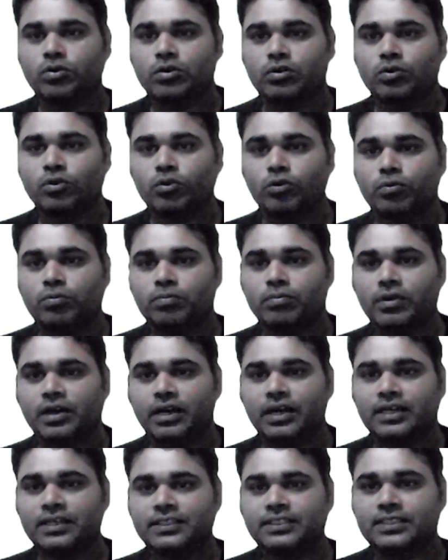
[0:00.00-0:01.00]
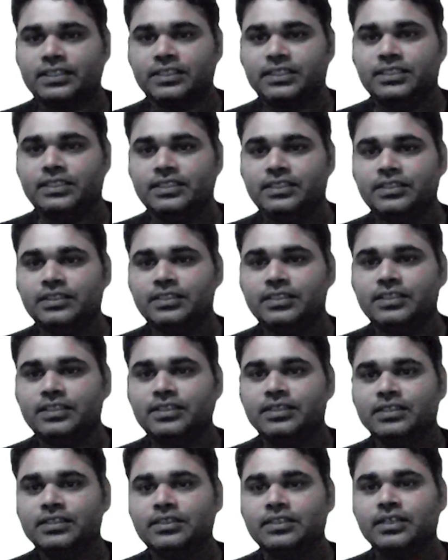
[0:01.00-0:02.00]
chromatin
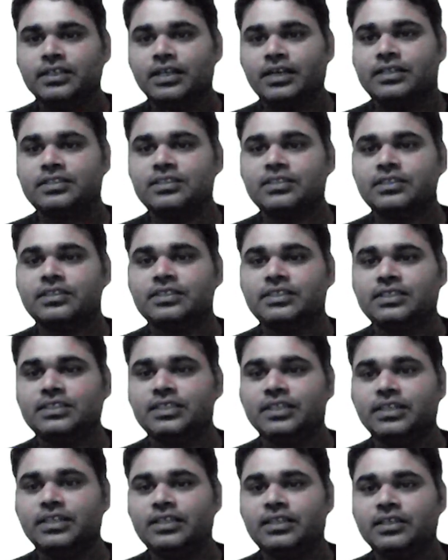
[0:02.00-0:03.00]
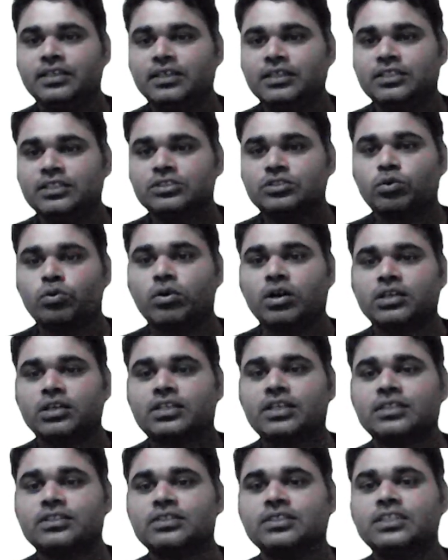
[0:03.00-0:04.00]
and the DNA. So what
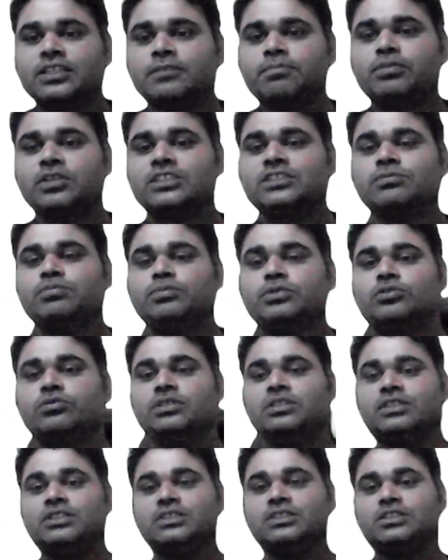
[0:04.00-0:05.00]
are the difference between this